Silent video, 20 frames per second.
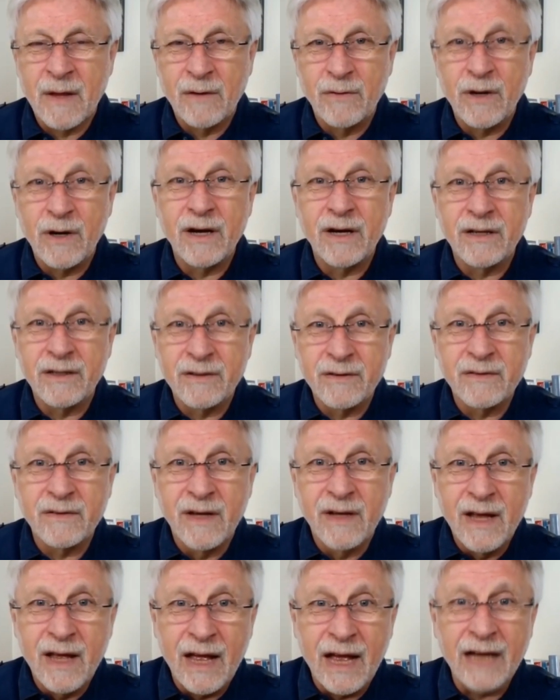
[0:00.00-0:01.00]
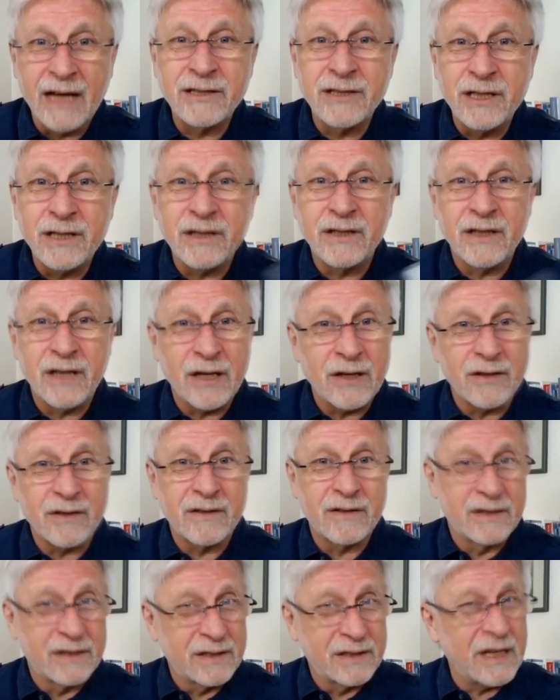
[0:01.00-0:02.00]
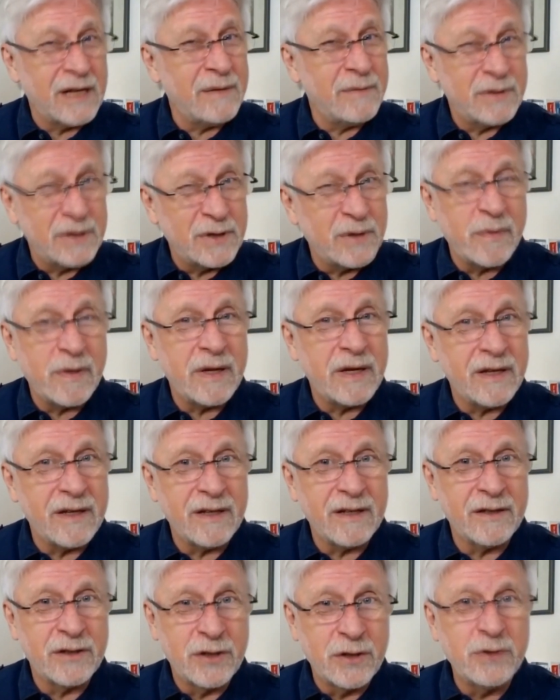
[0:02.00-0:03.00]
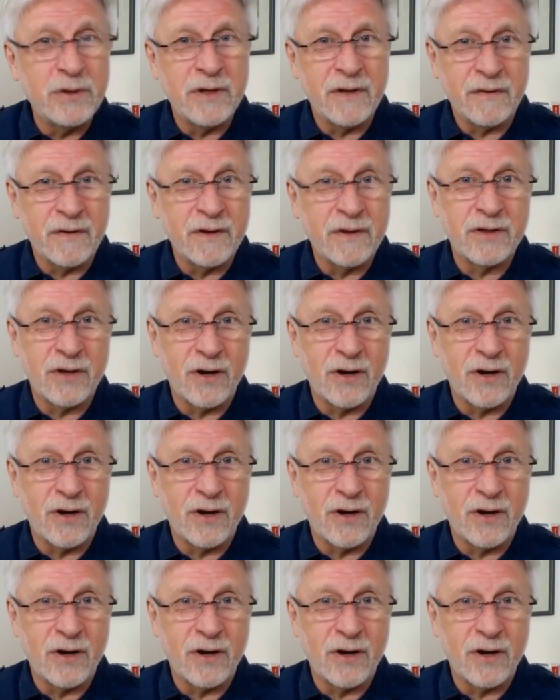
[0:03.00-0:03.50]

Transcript: Right. Actually, there seems to be two different